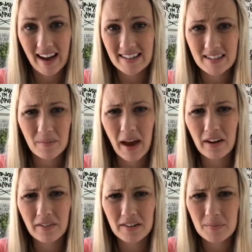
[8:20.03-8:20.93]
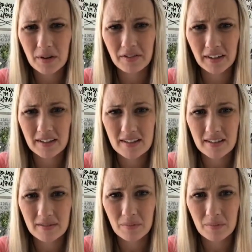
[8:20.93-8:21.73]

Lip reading: it doesn't matter if it's perfect,